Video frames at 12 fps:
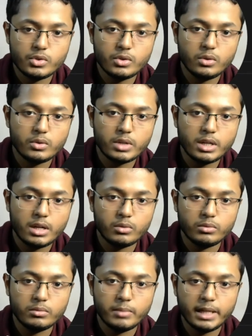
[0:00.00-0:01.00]
slow
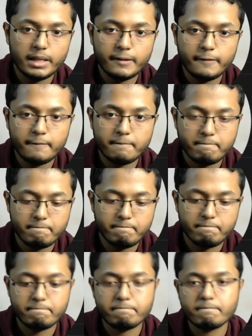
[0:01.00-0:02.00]
down, man.
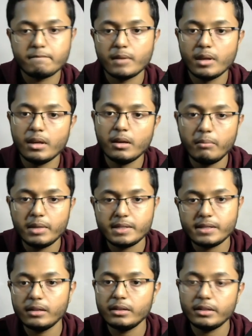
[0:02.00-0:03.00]

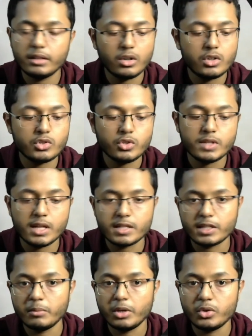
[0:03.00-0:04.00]
Basically, the console is
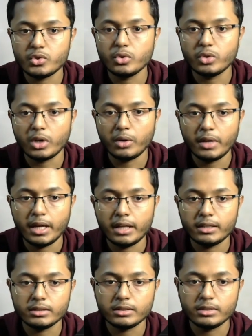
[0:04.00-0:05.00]
asking me to slow down,
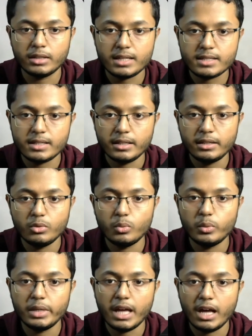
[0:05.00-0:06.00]
and lastly,
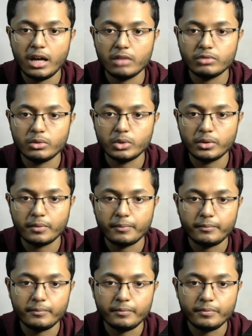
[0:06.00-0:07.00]
we have our
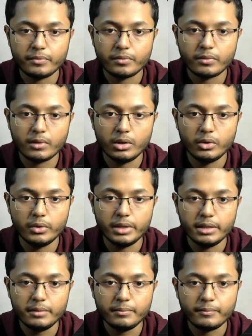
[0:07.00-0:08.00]

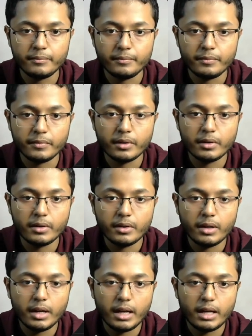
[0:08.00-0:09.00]
green.
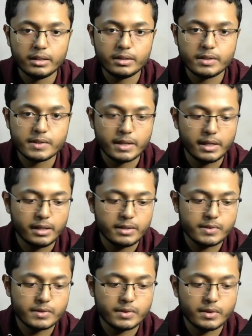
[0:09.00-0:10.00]
And in this
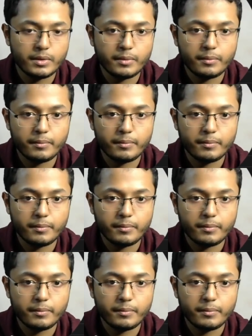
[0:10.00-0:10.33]
case,